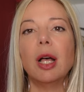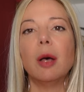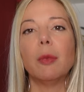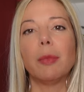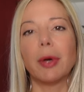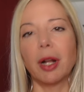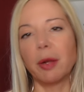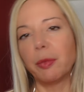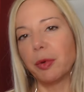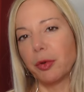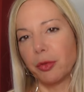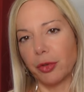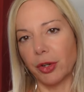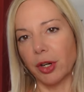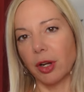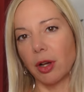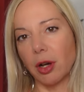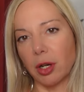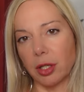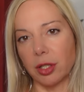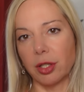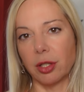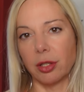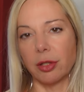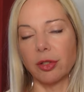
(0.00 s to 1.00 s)
but I prefer
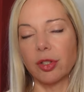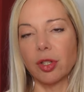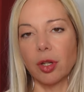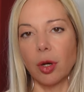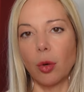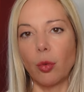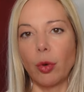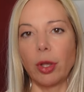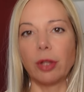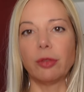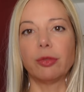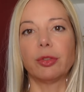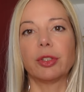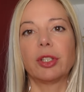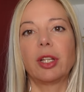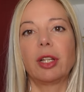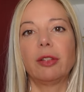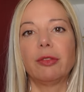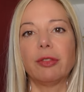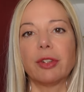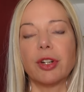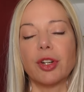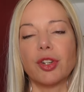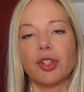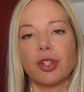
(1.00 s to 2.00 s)
cotton. So I went for
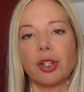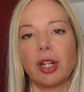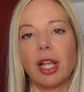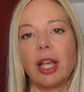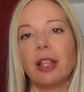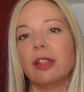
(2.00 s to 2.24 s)
that version.